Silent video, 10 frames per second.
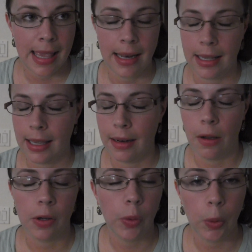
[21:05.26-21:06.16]
and it
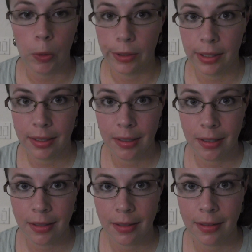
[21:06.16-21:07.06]
cannot hold
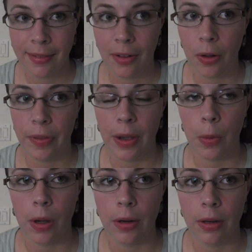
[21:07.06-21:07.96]
all that
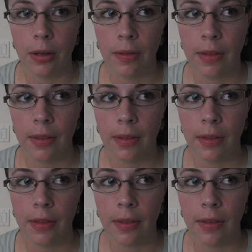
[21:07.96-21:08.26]
water